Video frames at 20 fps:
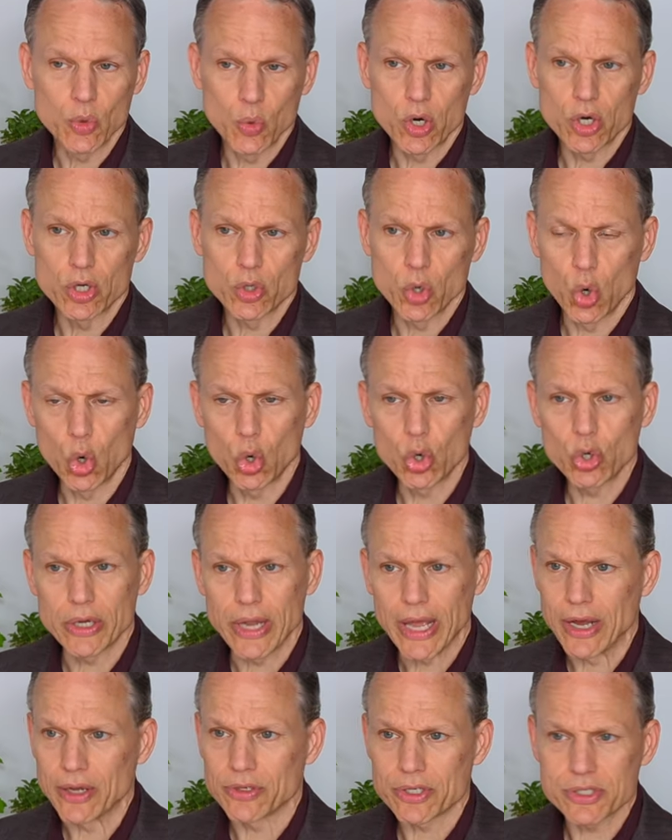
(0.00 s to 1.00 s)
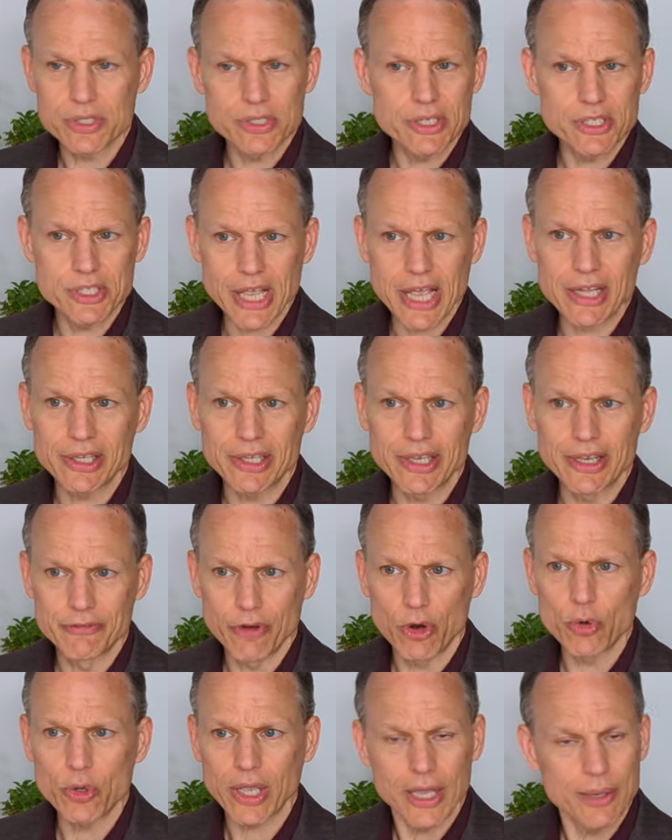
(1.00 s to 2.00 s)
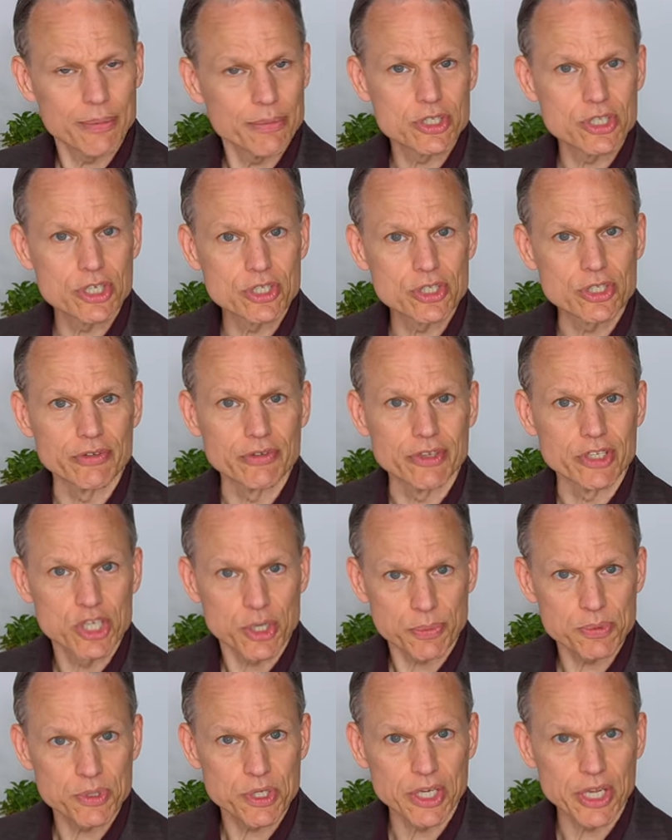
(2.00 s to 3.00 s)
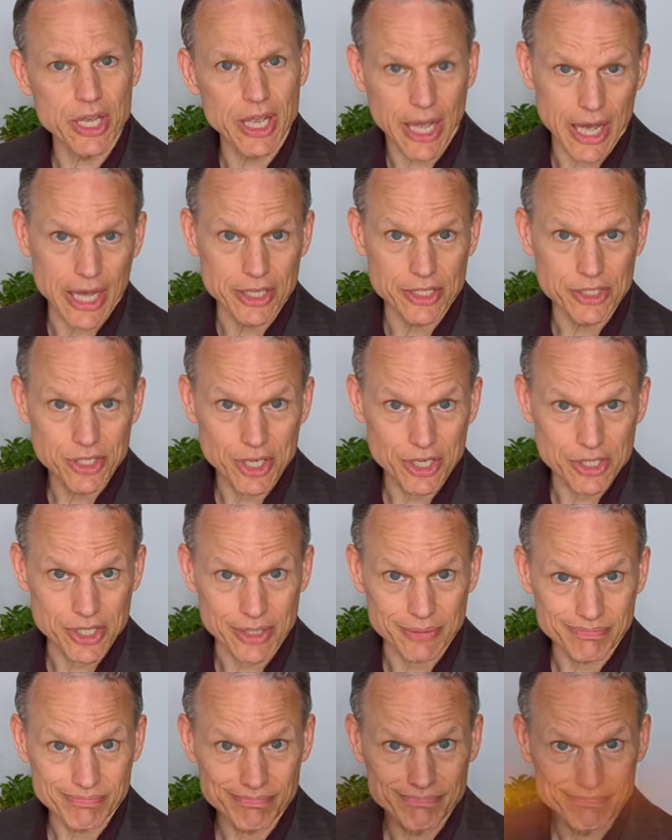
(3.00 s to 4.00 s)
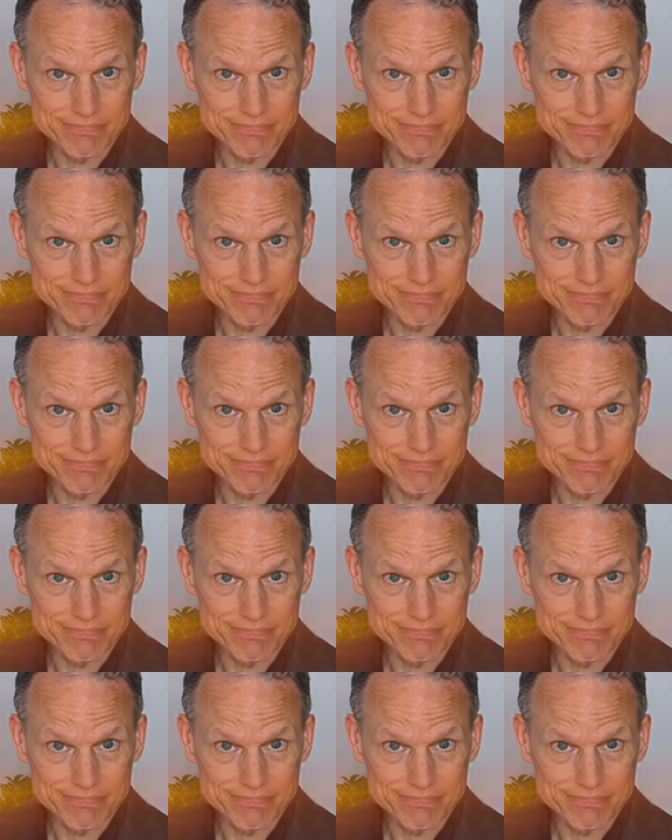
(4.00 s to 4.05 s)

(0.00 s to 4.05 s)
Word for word: the word whore now doesn't exactly evoke images of Egyptian gods, does it?